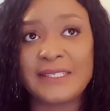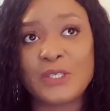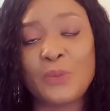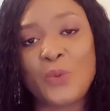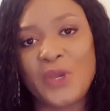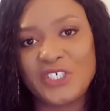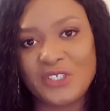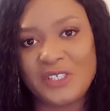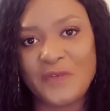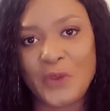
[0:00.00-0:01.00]
some
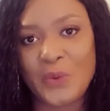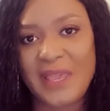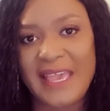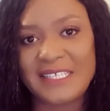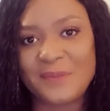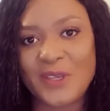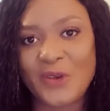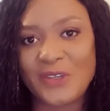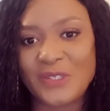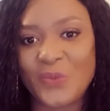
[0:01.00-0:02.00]
questions for you guys
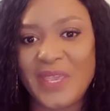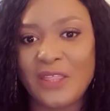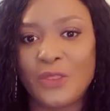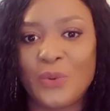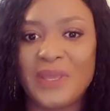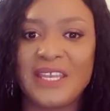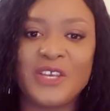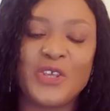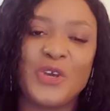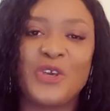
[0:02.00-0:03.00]
because we are doing the
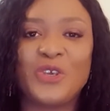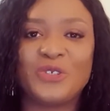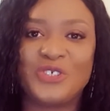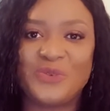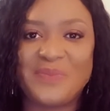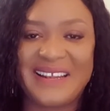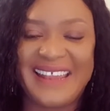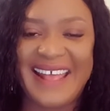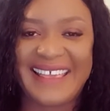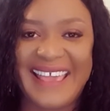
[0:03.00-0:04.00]
new YouTuber
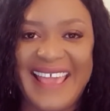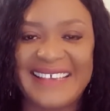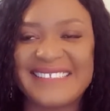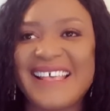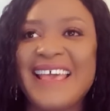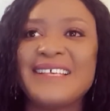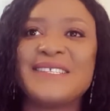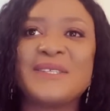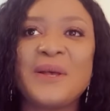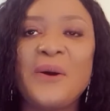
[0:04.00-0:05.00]
tag, guys.
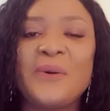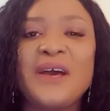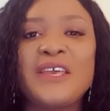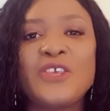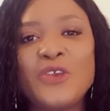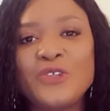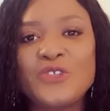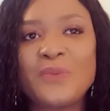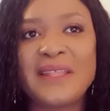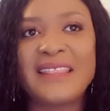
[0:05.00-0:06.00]
So
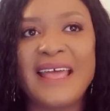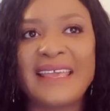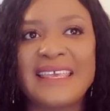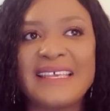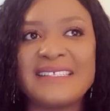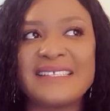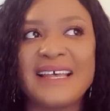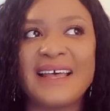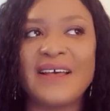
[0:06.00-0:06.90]
YouTuber tag, it's